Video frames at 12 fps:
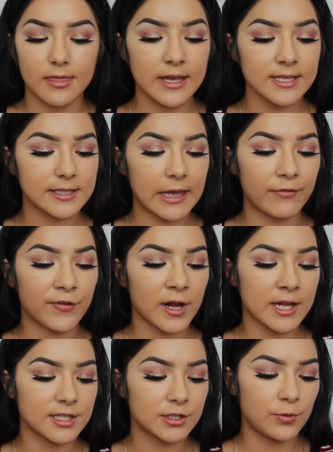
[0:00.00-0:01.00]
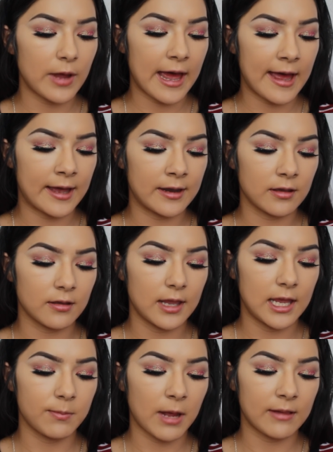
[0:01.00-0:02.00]
This I forgot to add
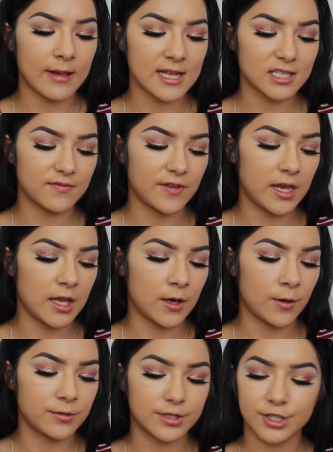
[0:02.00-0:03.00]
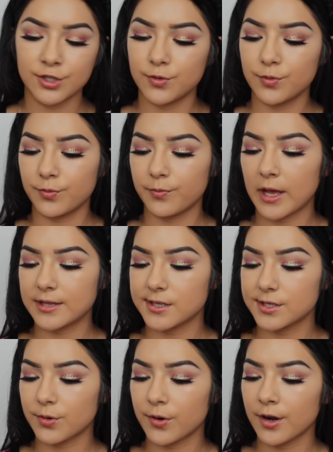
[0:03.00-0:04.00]
in my last video to my
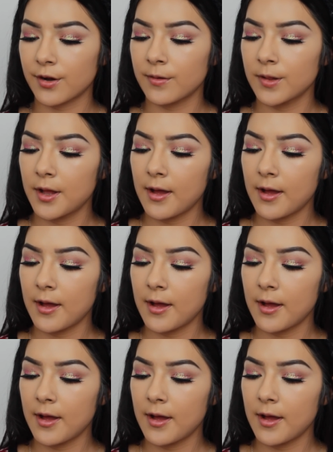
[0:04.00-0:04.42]
tutorial.